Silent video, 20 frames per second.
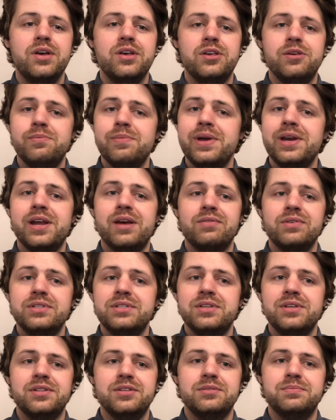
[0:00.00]
You may never
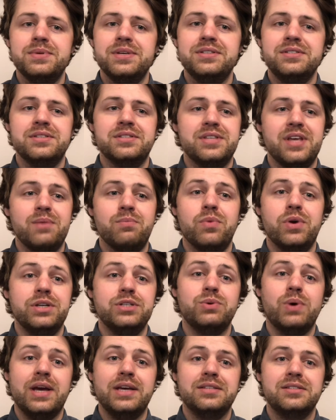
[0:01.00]
see this piece the same way
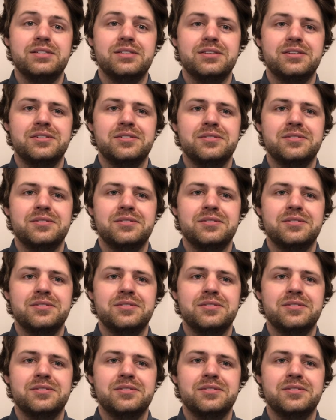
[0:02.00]
twice.